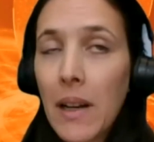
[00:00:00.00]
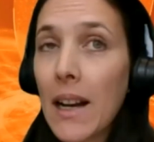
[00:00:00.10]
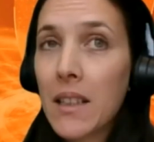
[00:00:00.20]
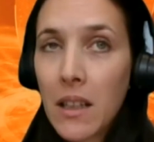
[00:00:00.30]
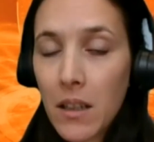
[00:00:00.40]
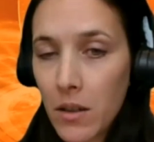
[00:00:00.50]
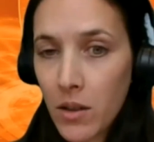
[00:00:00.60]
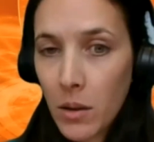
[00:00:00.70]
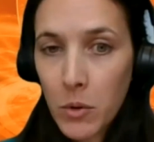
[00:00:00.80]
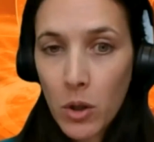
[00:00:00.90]
adding
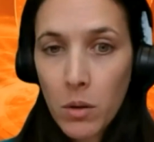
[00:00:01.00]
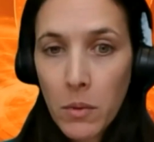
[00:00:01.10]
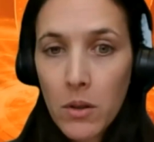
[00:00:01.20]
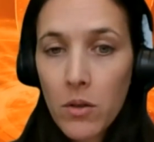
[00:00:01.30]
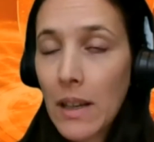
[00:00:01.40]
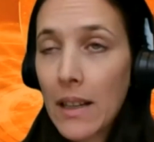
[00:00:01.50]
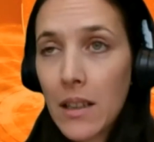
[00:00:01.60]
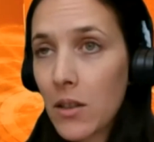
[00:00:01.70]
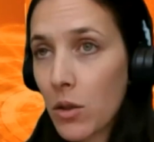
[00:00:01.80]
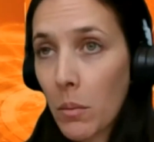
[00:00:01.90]
some documents,
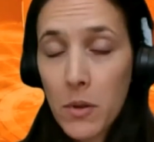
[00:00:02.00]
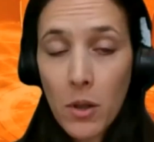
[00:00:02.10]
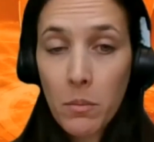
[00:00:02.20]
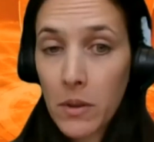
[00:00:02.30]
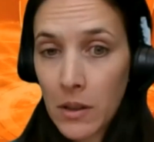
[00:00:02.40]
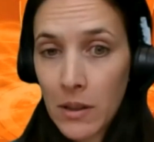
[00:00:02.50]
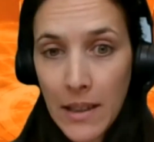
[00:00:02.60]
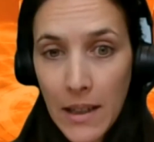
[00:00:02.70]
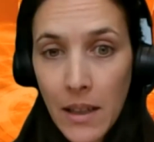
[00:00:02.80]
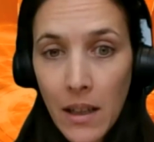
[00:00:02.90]
adding some
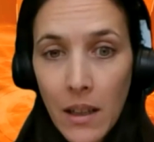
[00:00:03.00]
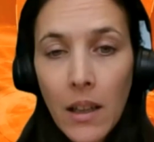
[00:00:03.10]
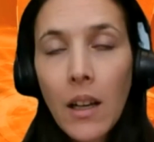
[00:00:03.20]
data,